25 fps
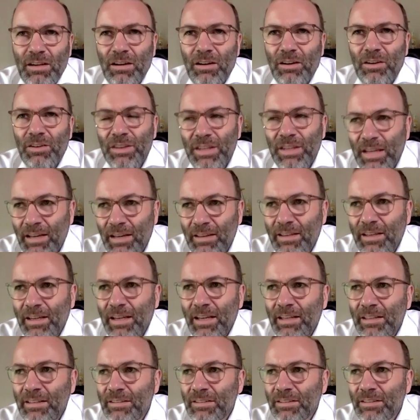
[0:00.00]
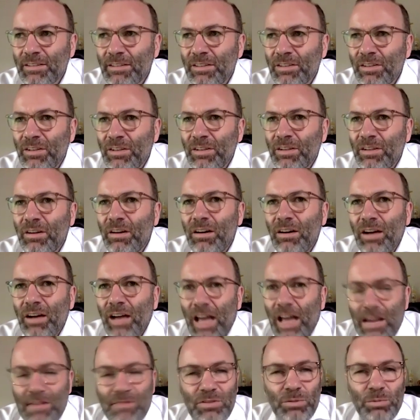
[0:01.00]
On the other hand,
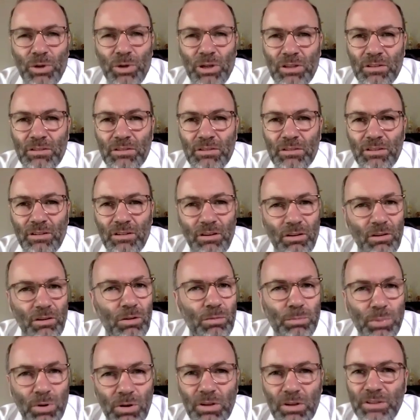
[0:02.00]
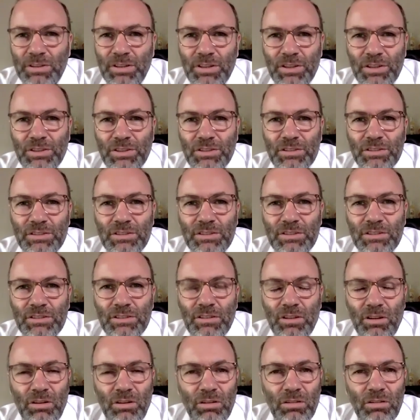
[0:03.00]
everyone, all politicians,
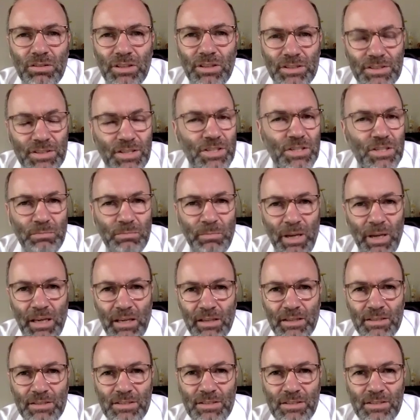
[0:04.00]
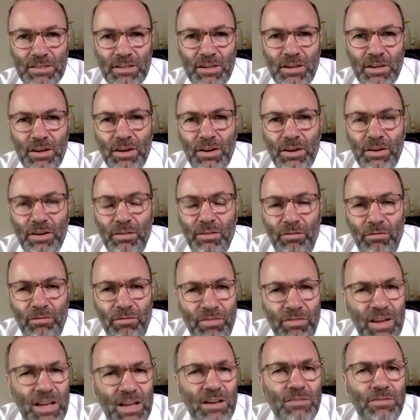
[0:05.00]
all decision makers
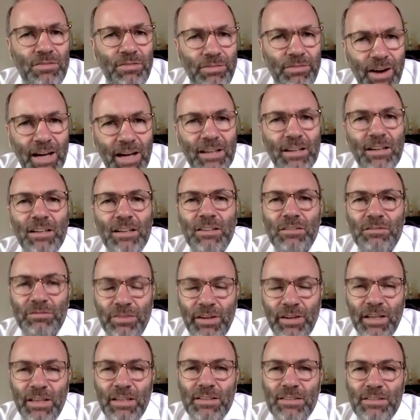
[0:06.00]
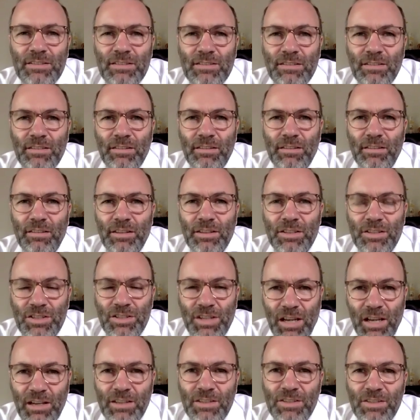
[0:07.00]
will finally face the
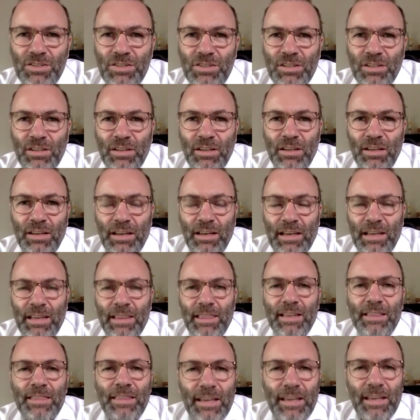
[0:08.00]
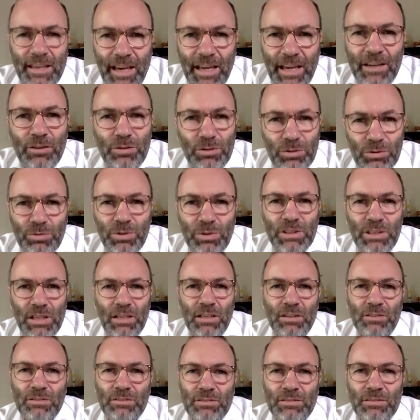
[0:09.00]
challenge that they cannot do it
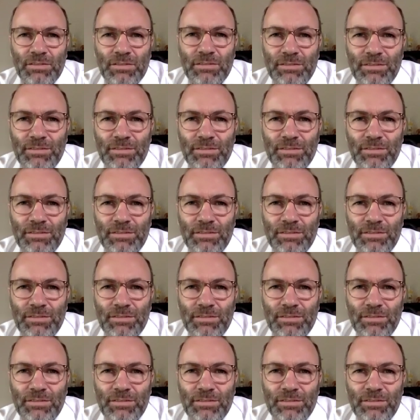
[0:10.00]
alone.